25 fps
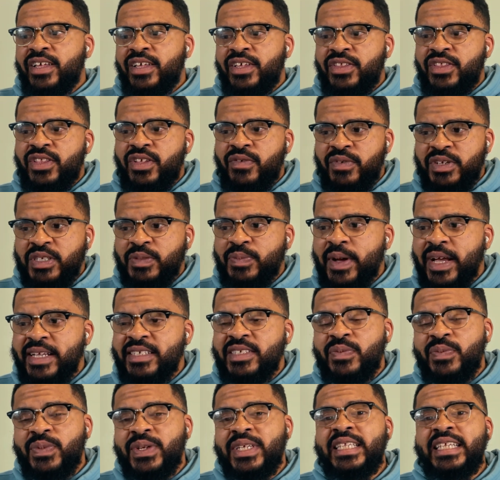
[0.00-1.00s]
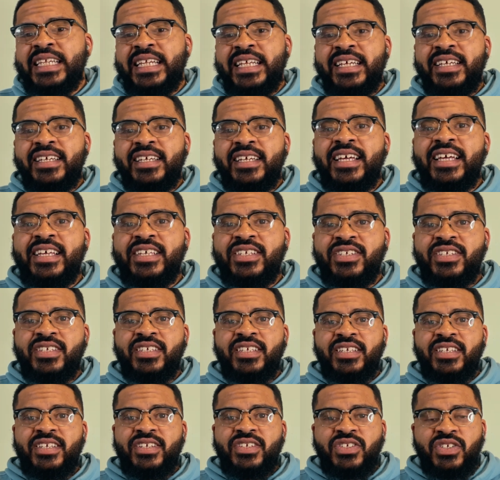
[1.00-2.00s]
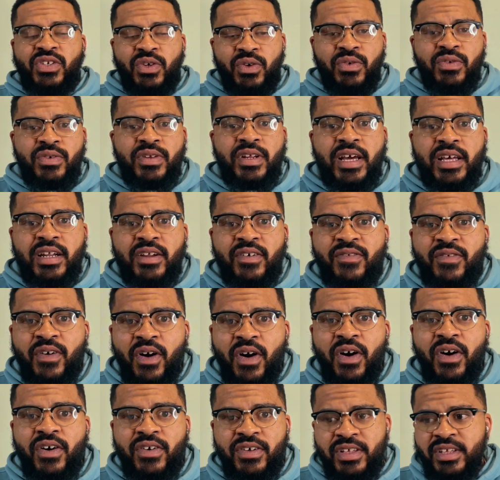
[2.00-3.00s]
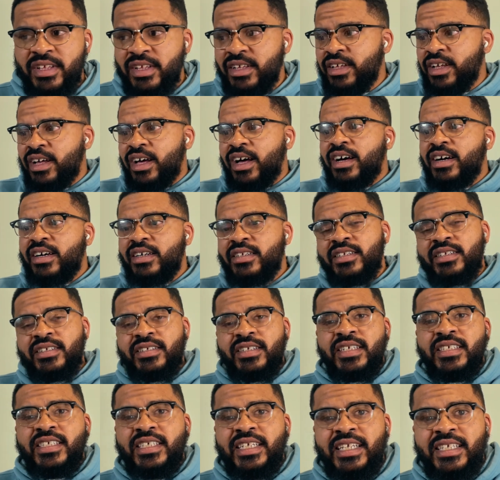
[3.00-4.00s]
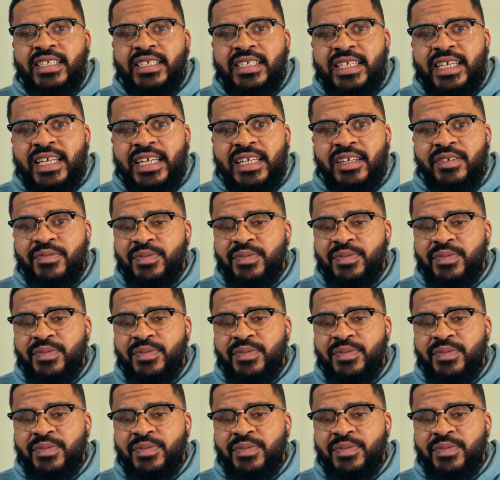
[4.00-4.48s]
the responsibility is soon going to fall on to Gen Z,